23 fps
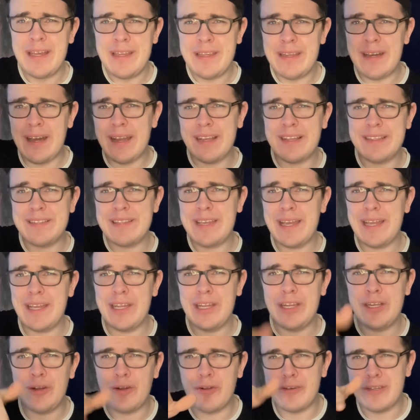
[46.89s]
not
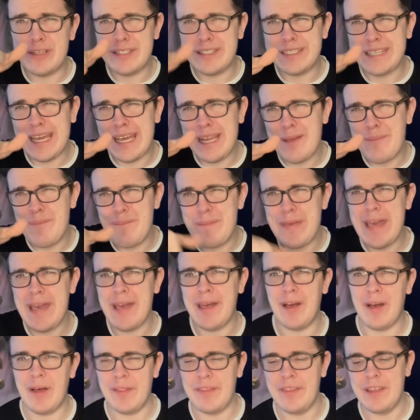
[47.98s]
excited, or just kind of meh
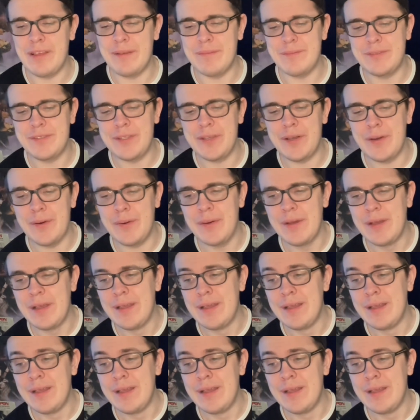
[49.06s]
on them, so...